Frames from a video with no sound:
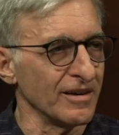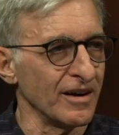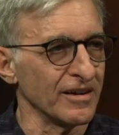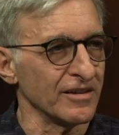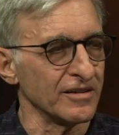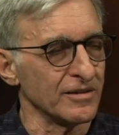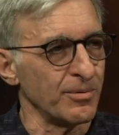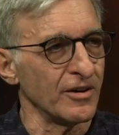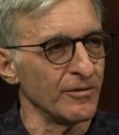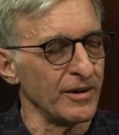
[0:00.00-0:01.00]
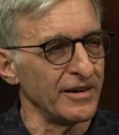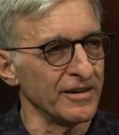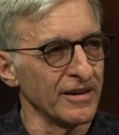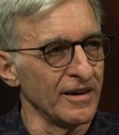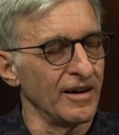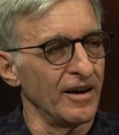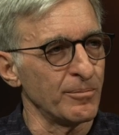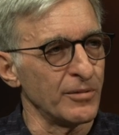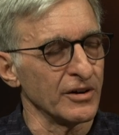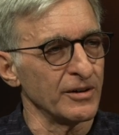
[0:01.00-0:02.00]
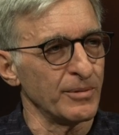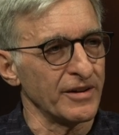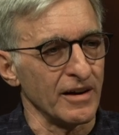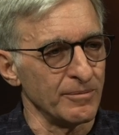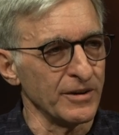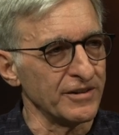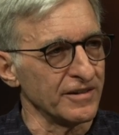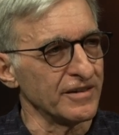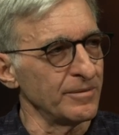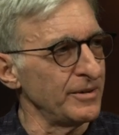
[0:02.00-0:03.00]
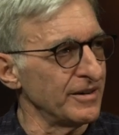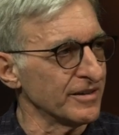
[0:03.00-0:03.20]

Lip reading: I guess it's part of my upbringing. But that Mississippi